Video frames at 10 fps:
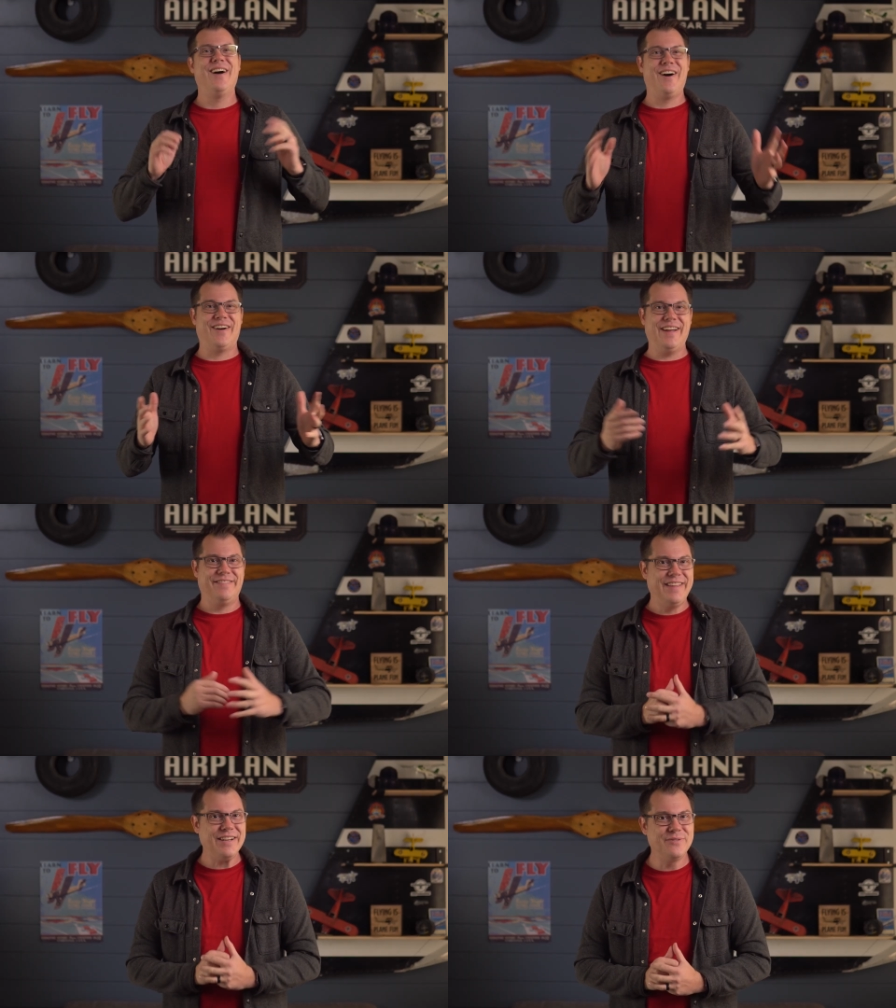
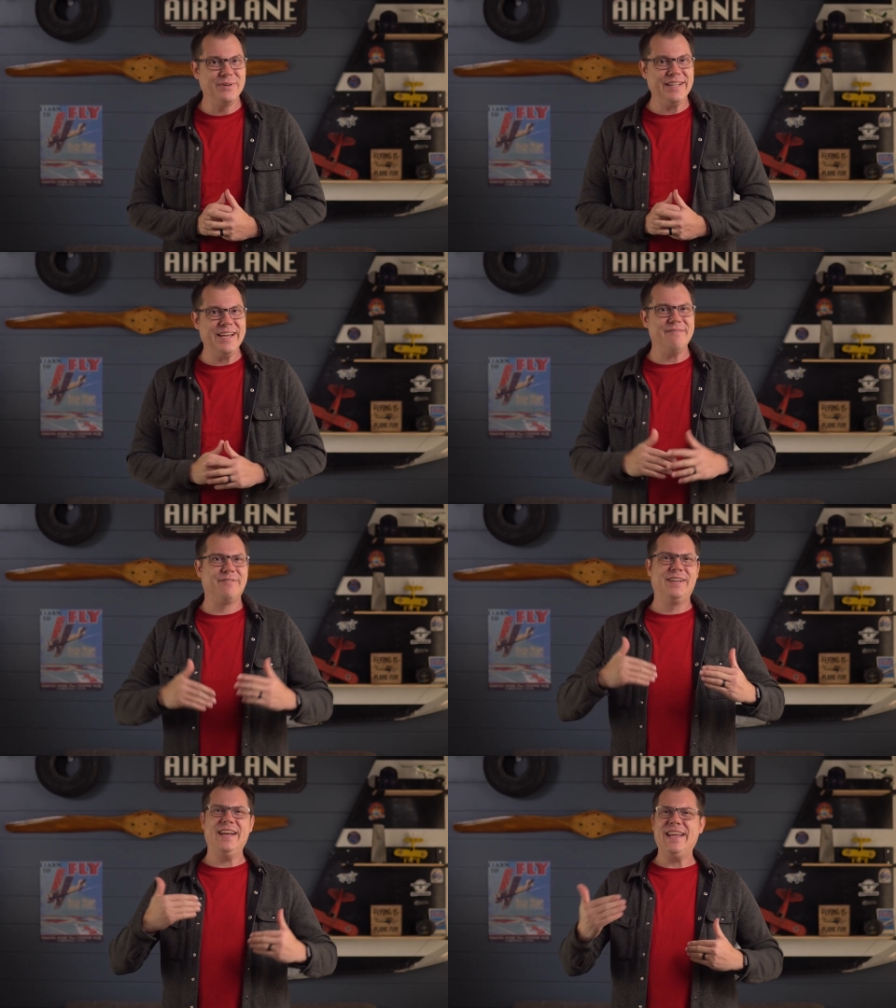Alright, that's really it
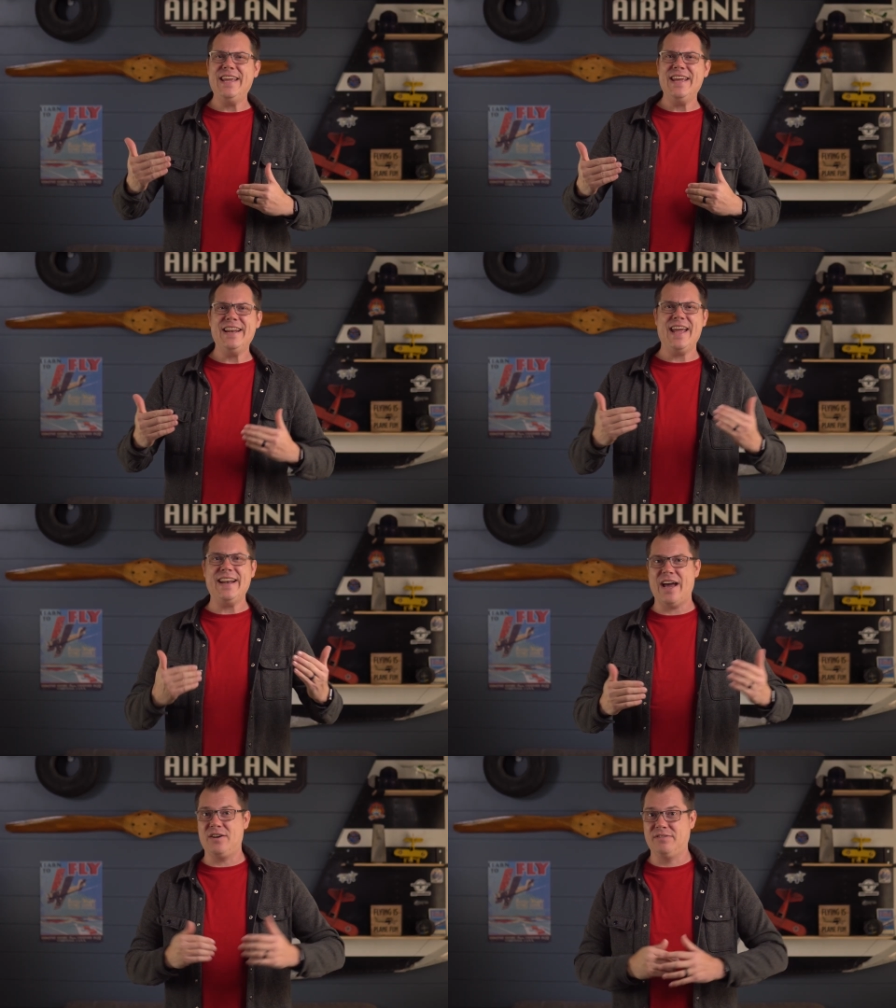for getting in
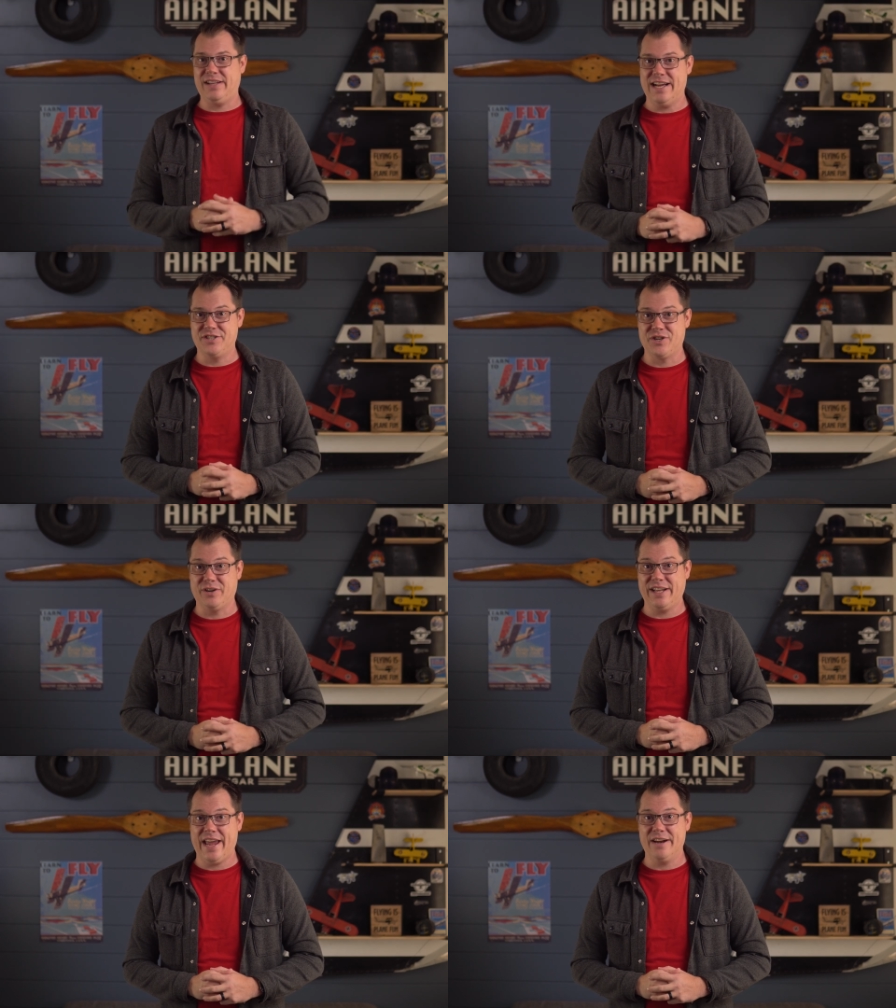and out of Class
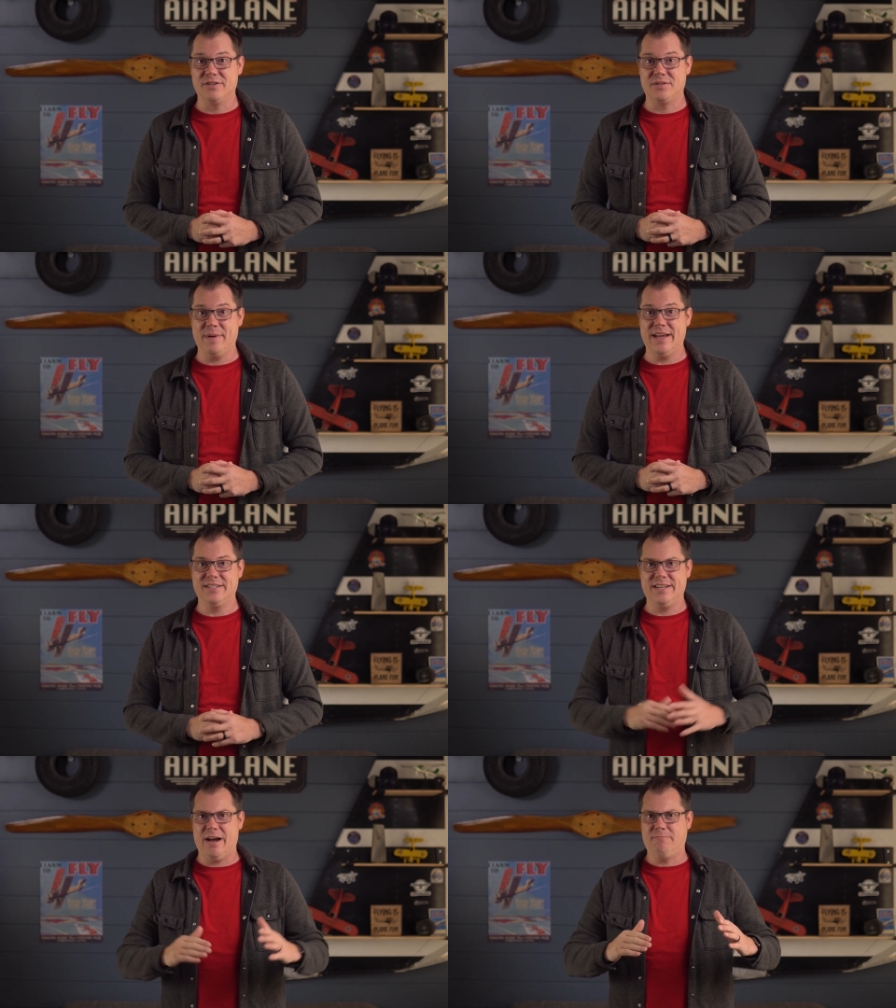Charlie
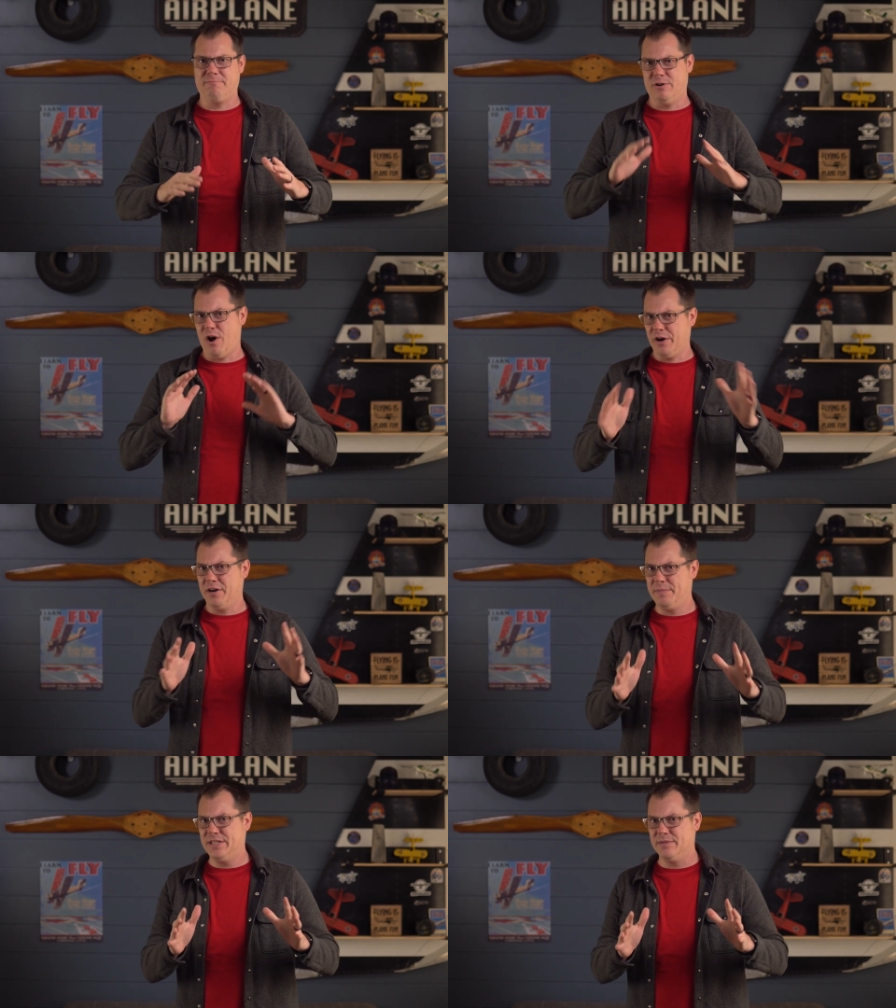airspace. Now, there are going
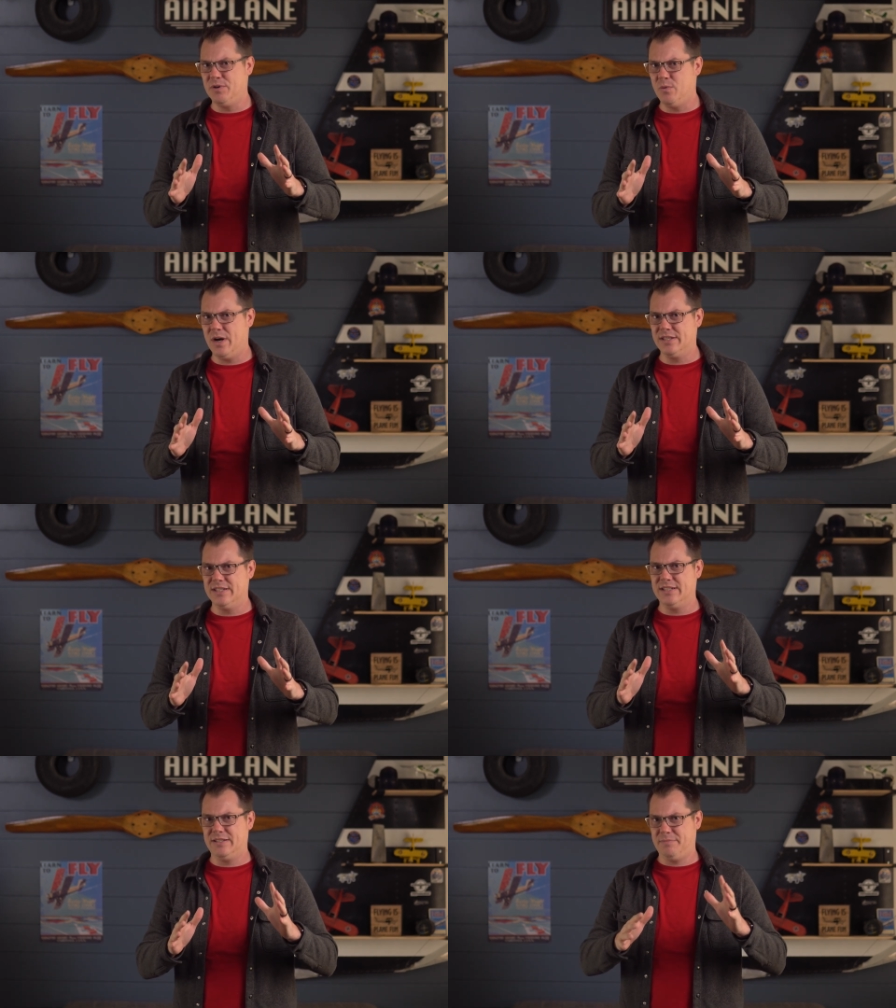to be some
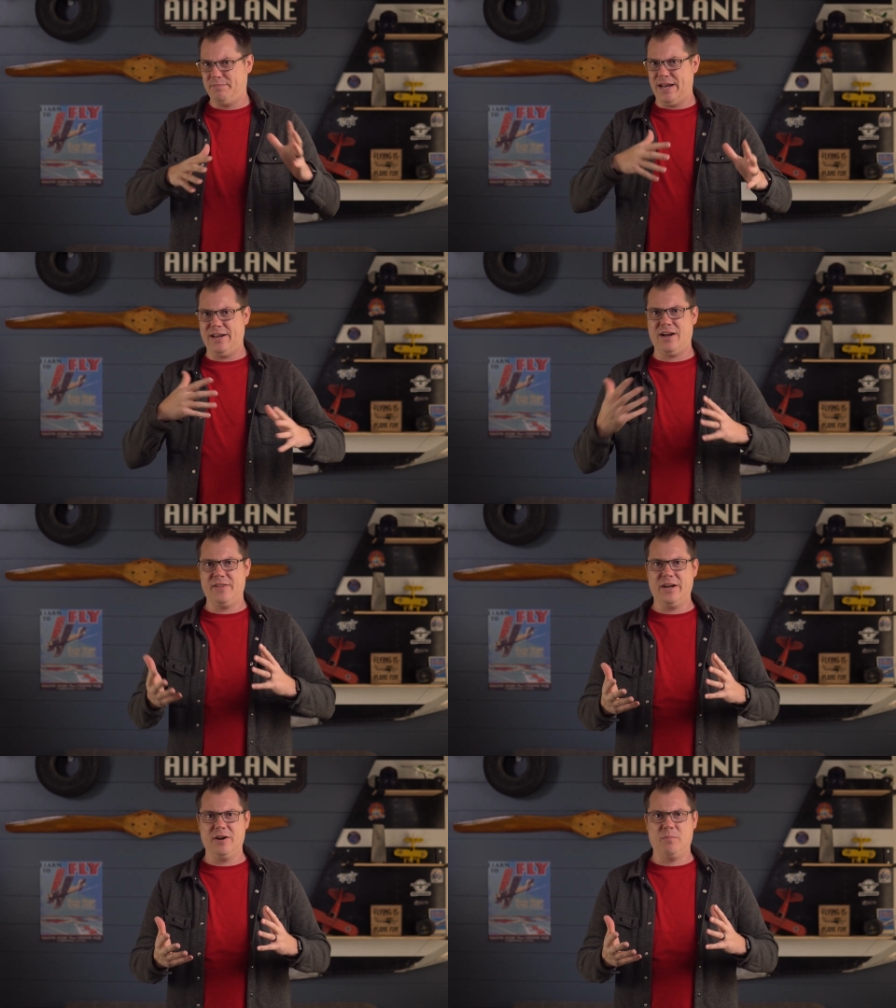nuances depending on
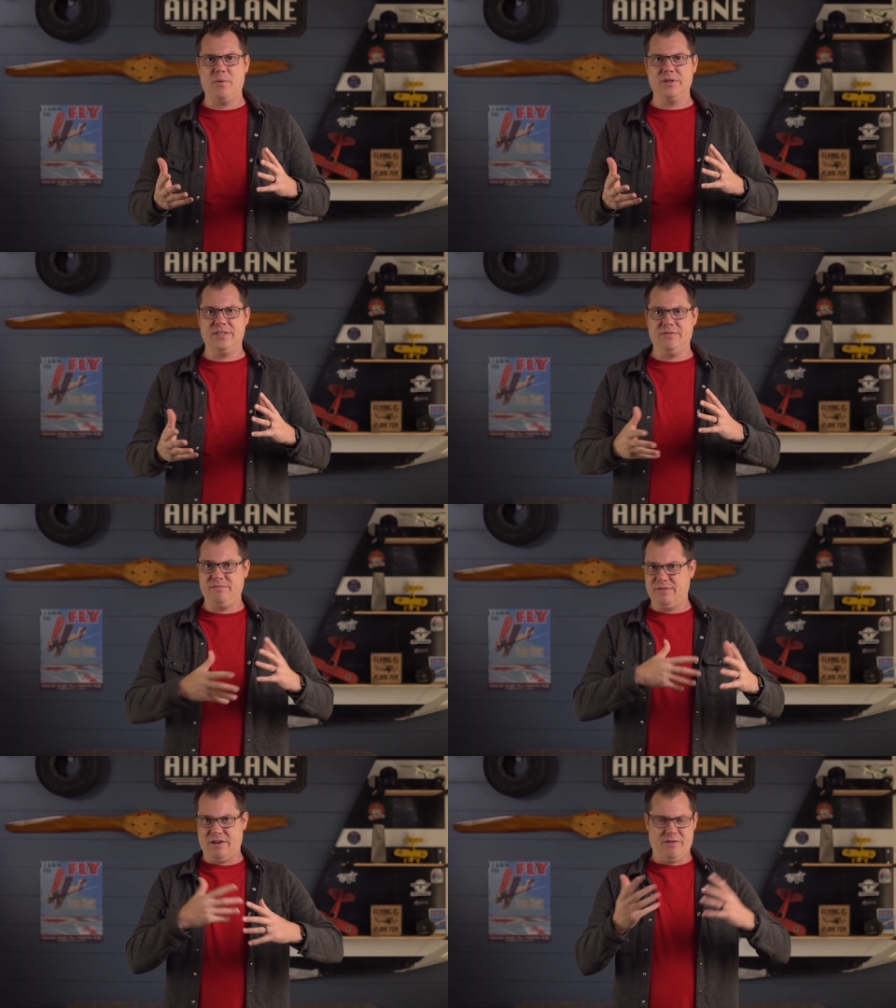the airports
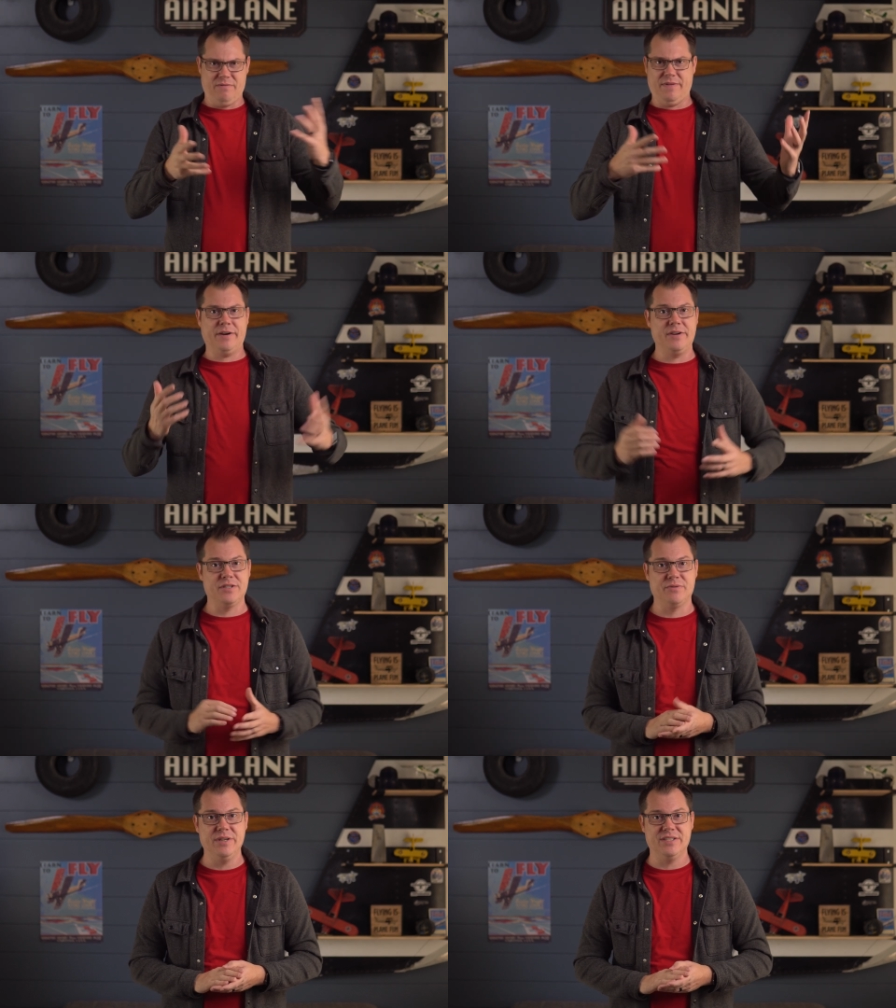and other
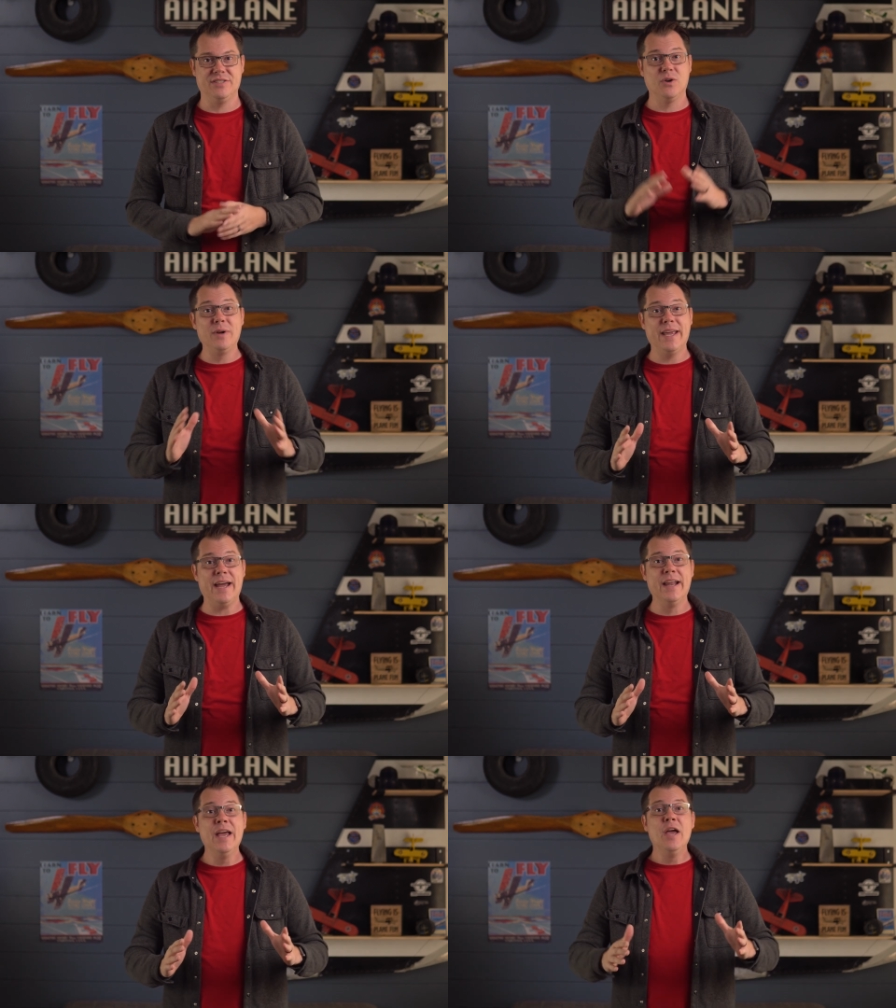various reasons, so again,